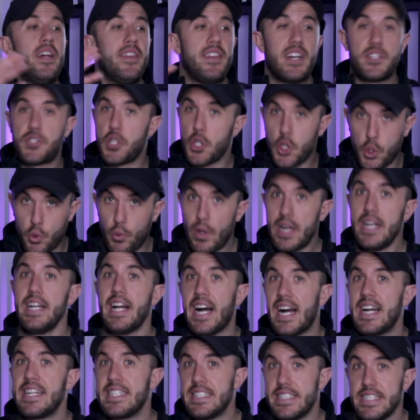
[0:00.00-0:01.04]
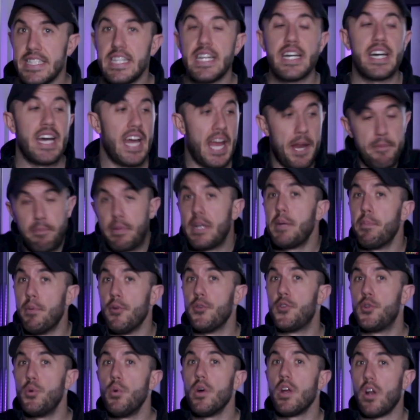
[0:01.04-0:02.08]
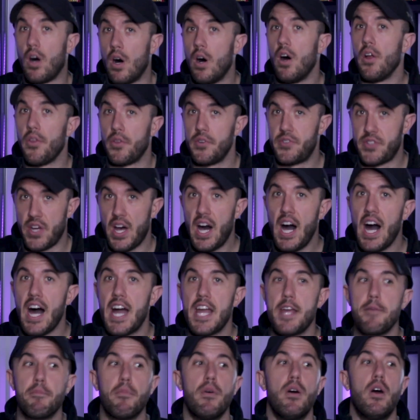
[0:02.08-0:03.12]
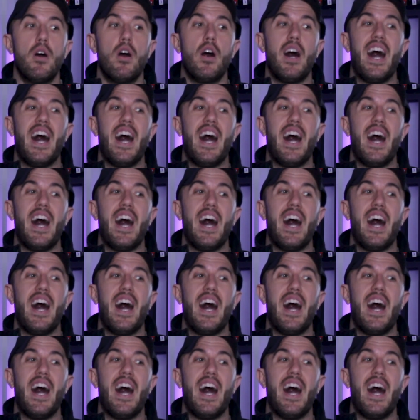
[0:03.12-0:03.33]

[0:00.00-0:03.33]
That's a great idea, and people do it all the time